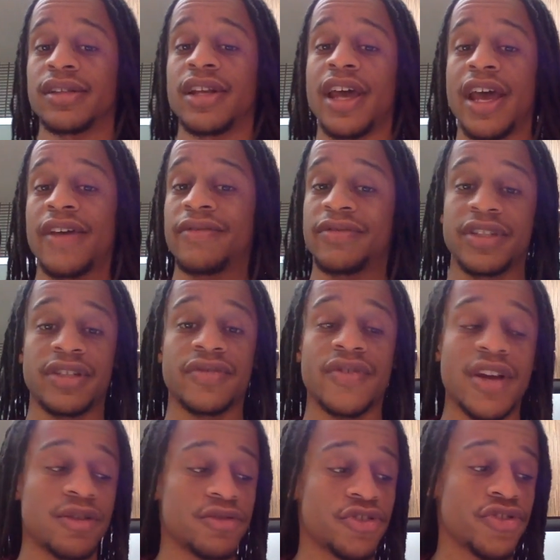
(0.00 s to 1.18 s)
have sitting
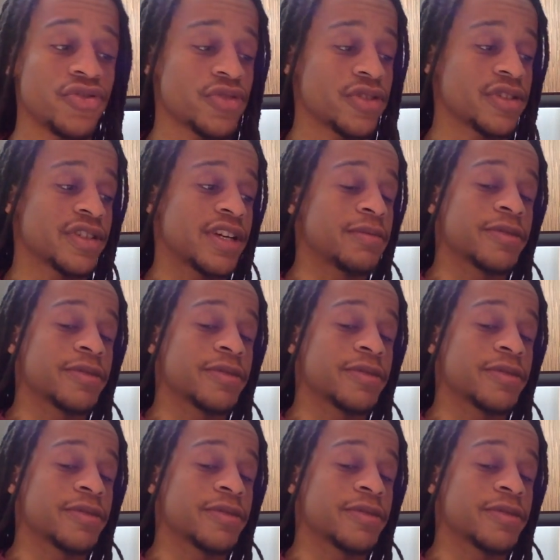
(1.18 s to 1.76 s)
around on shoes all the time.